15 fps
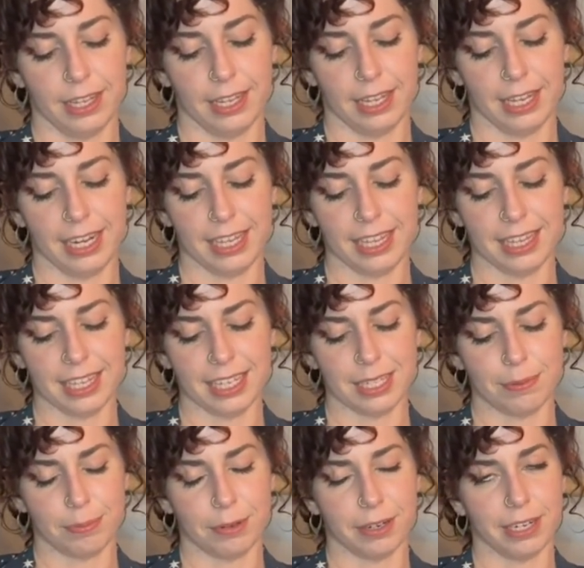And I think that's
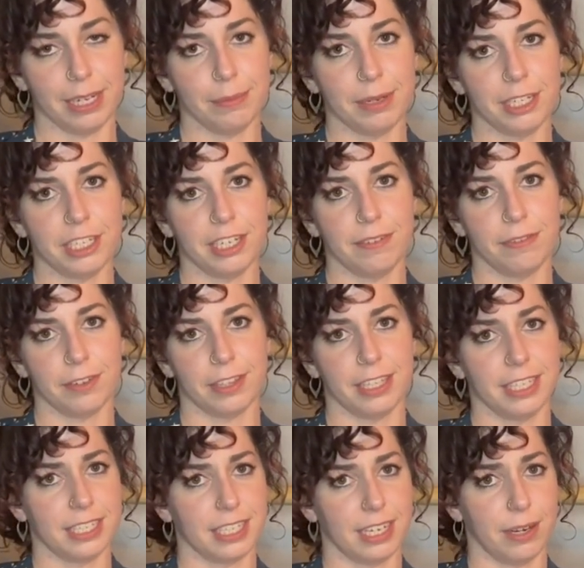pretty much it for
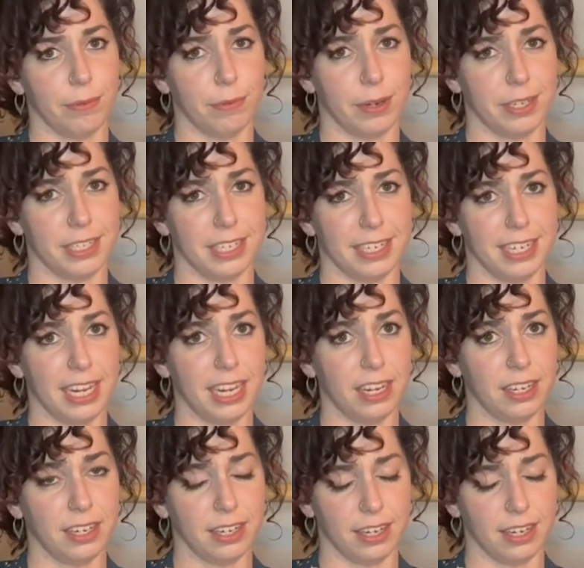things that I want to knit.